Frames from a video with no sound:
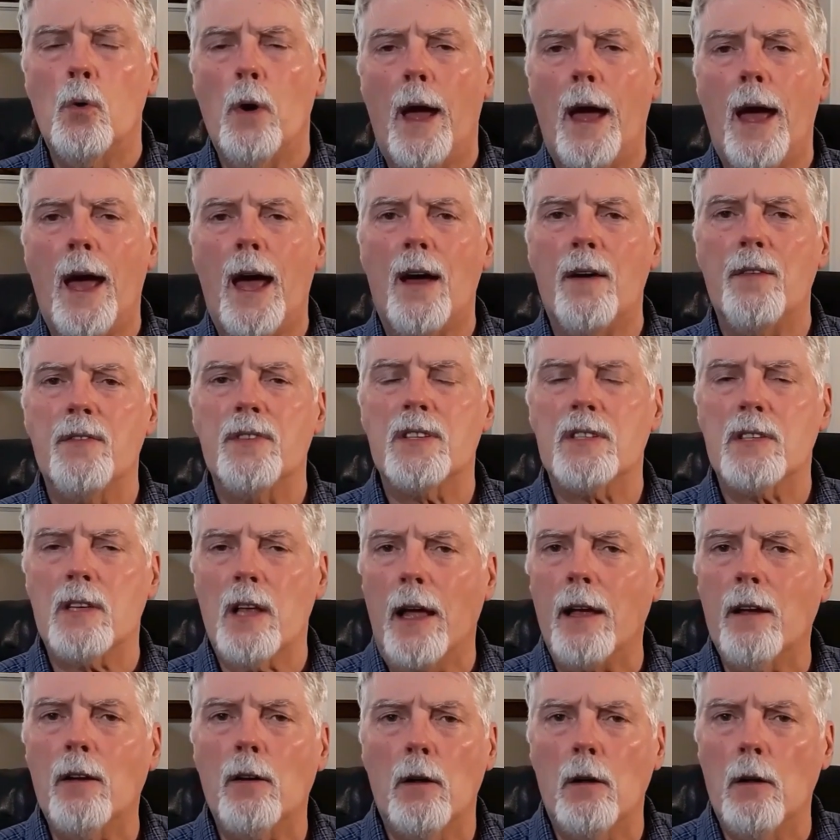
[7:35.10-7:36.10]
have
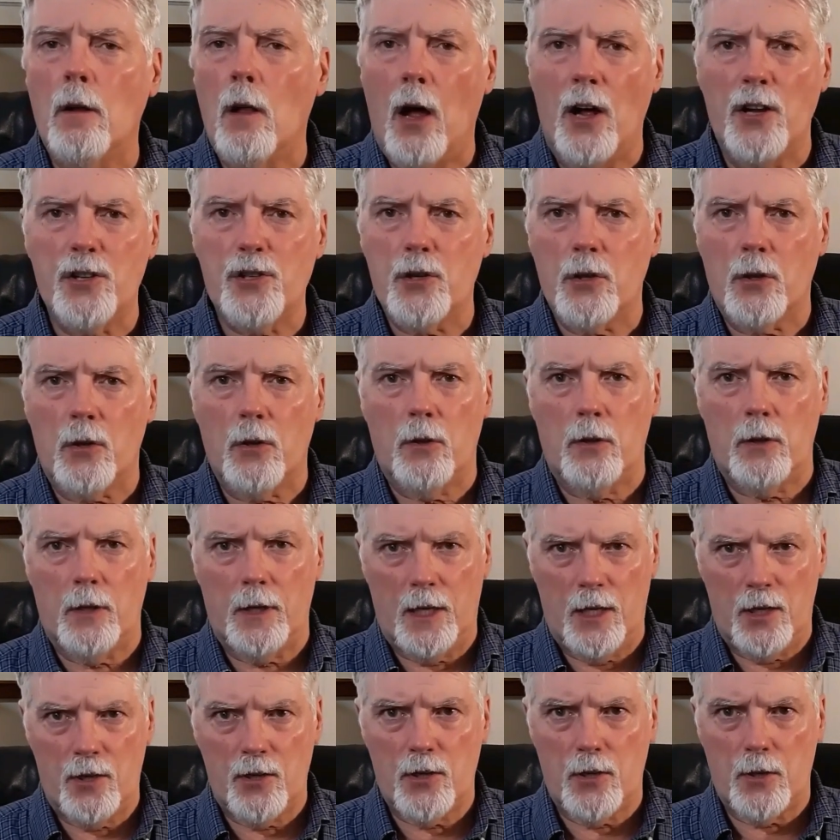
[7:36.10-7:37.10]
psychological
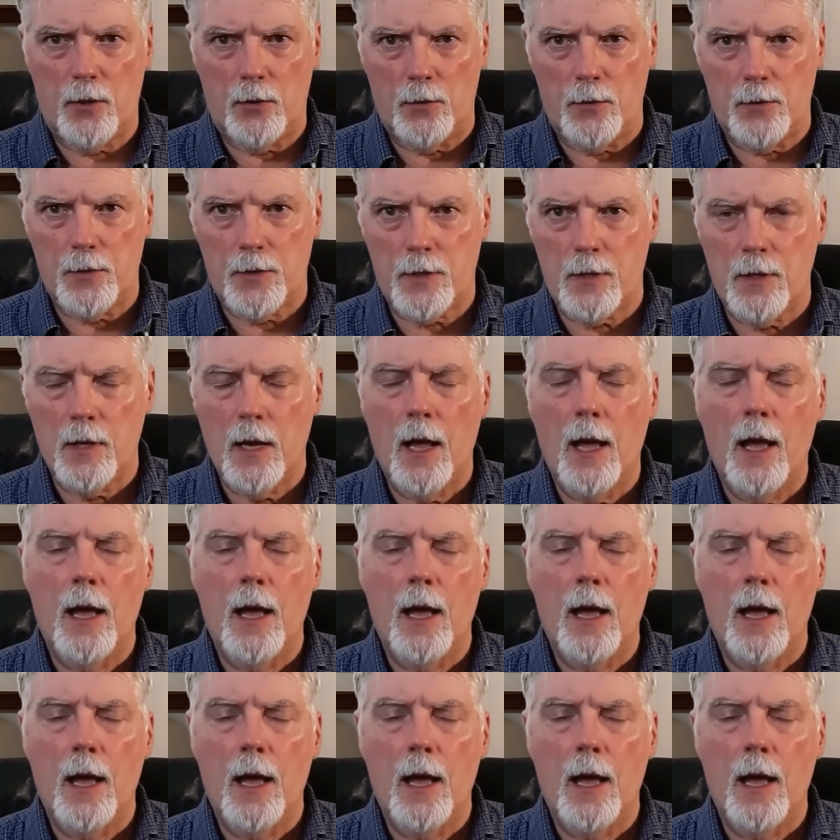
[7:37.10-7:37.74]
issues.